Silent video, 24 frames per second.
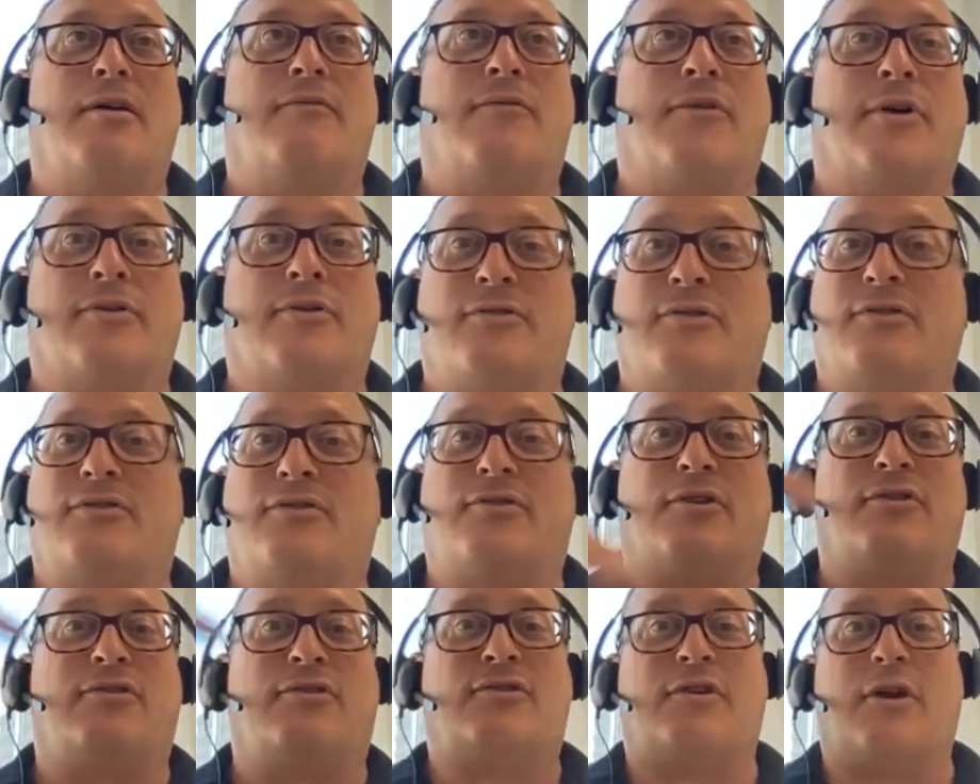versus
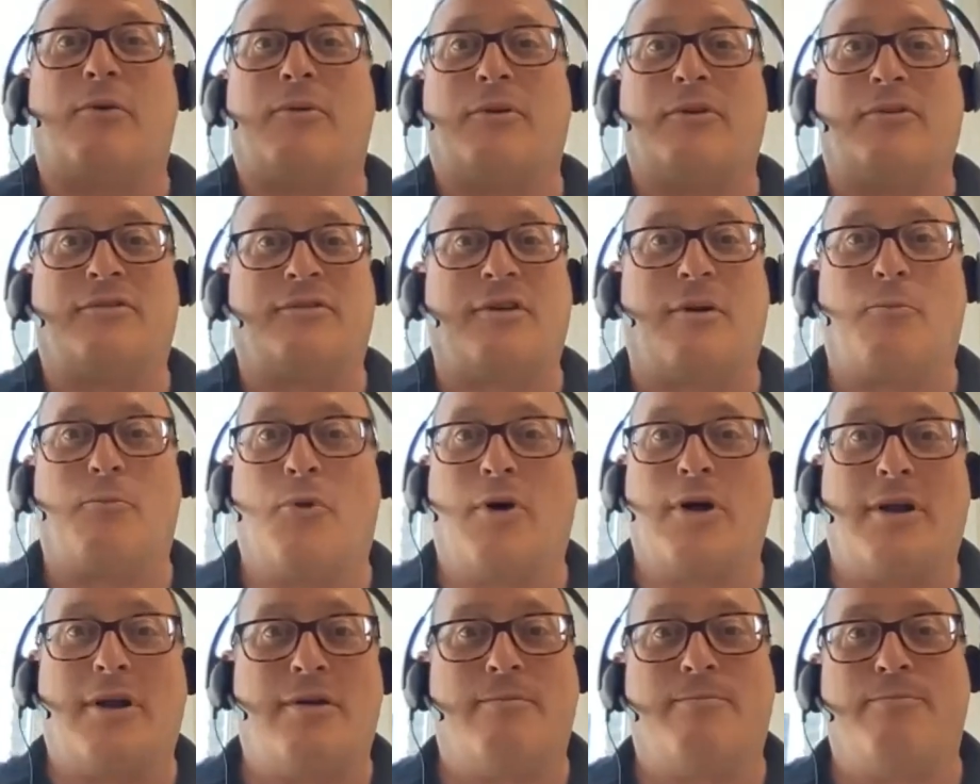just showing
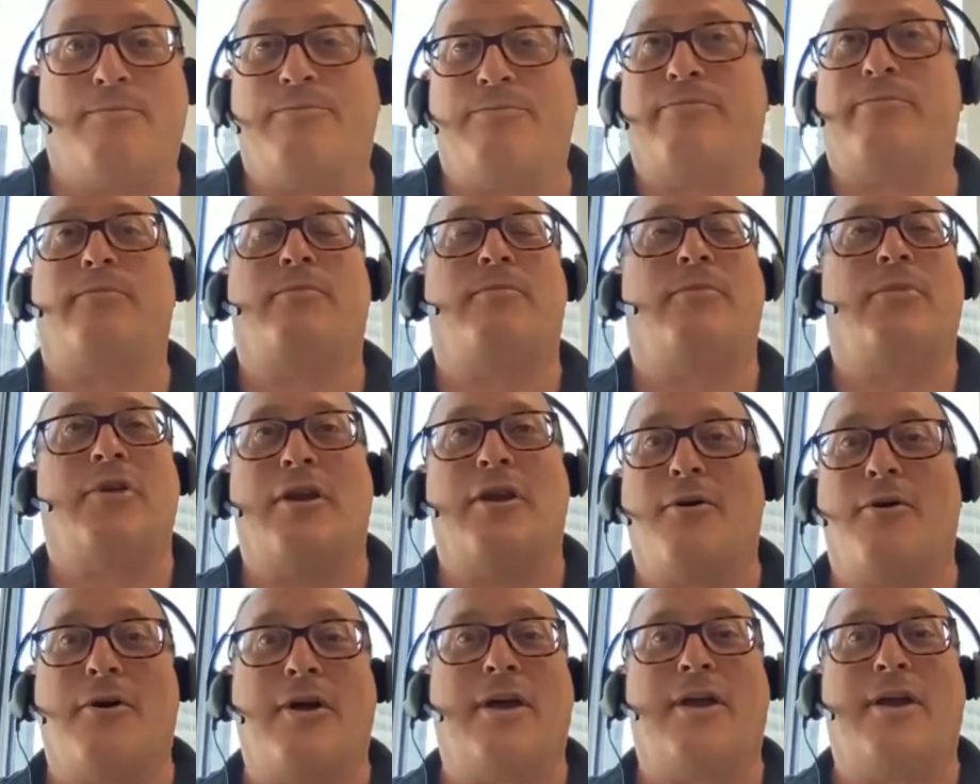someone,
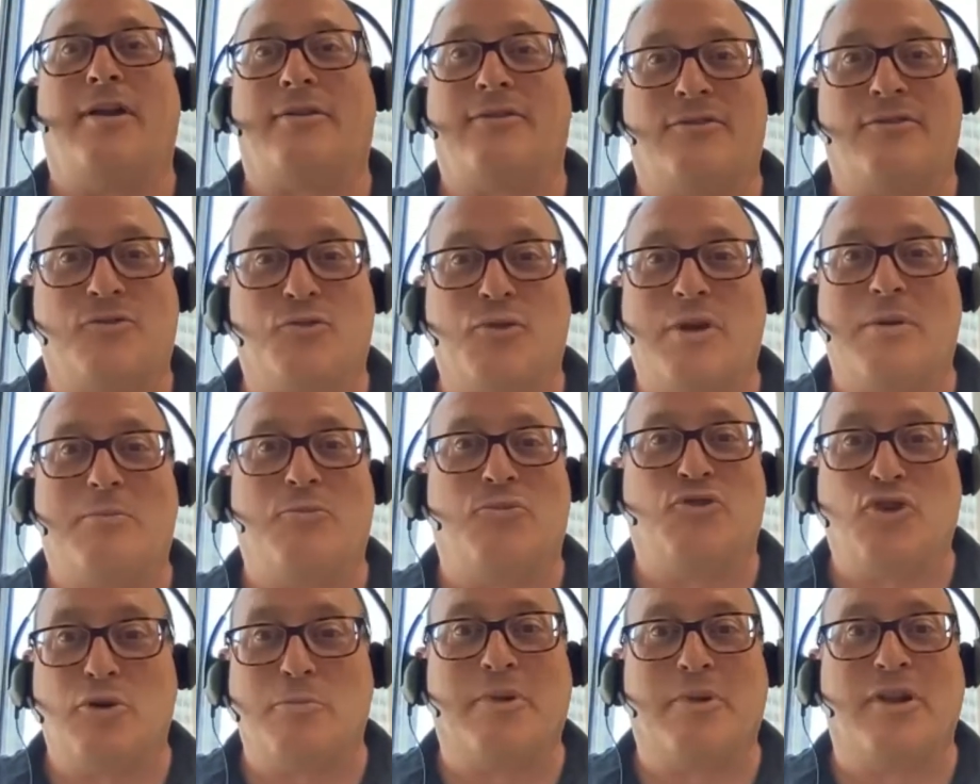in
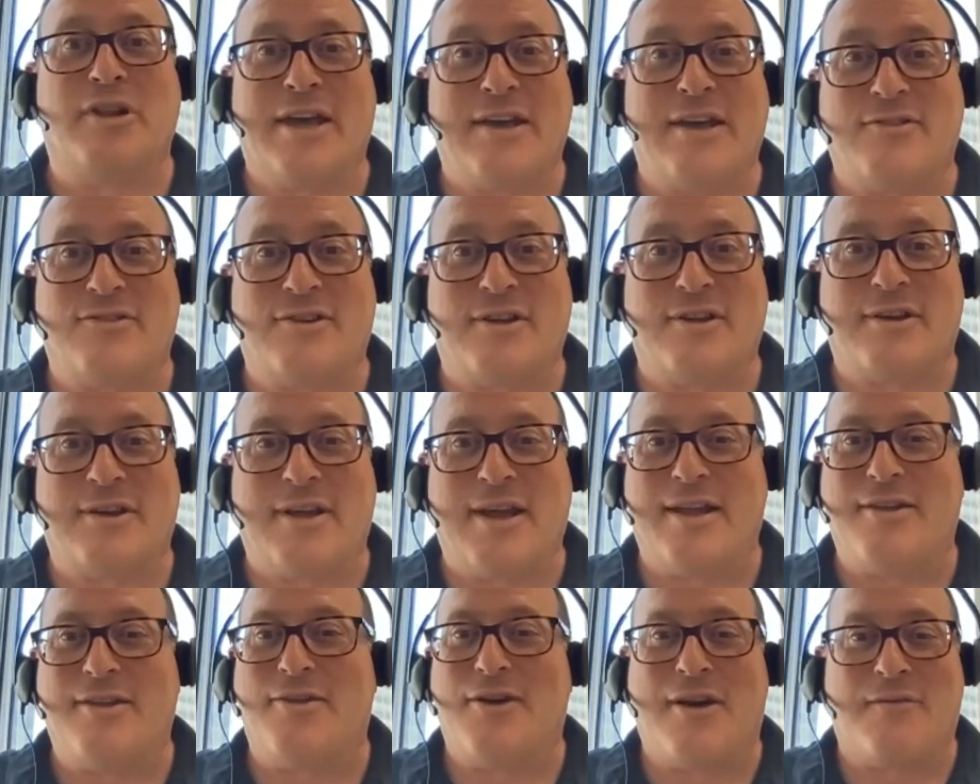extreme jubilation,
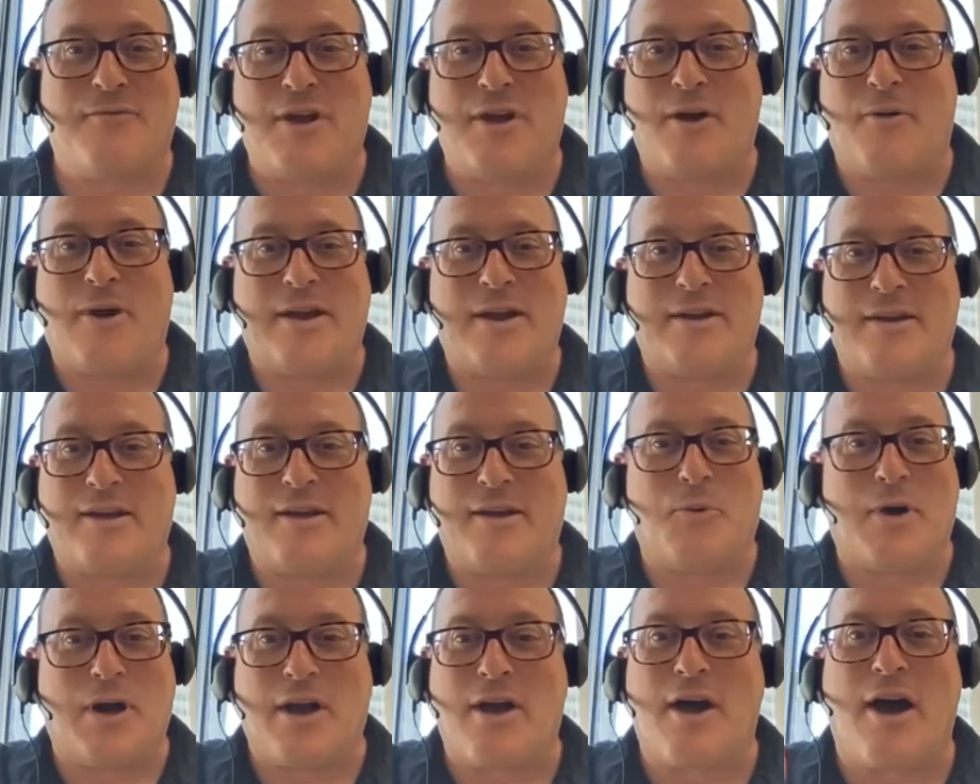and you have no
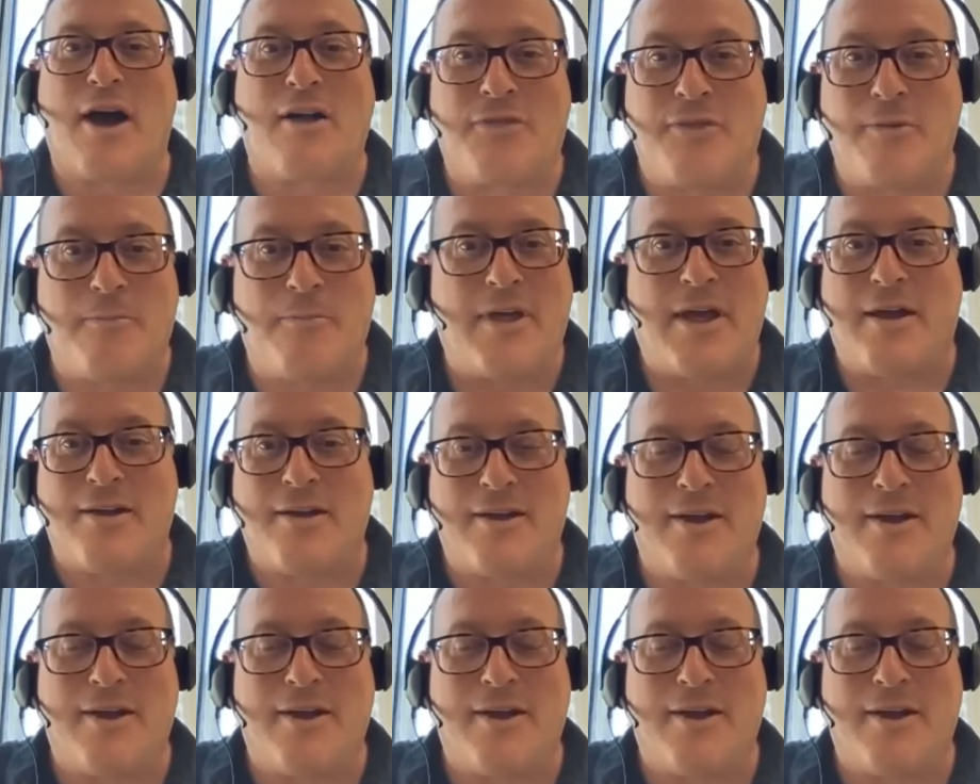idea what got them there.